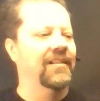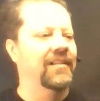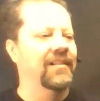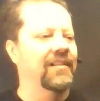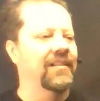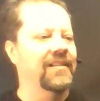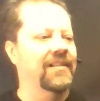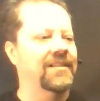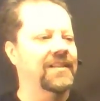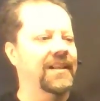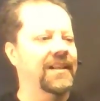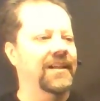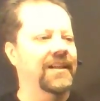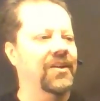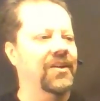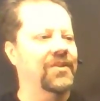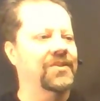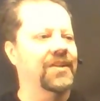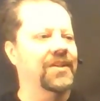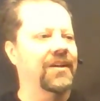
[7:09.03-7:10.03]
this thing
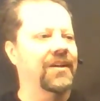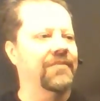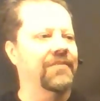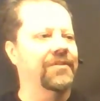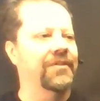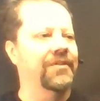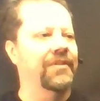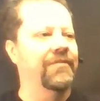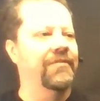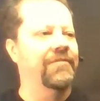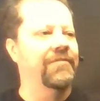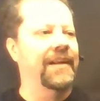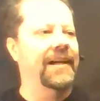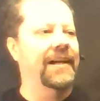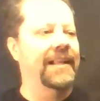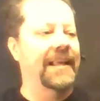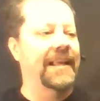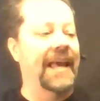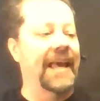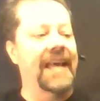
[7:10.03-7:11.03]
goes off to
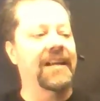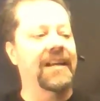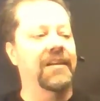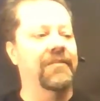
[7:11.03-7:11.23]
infinity, and in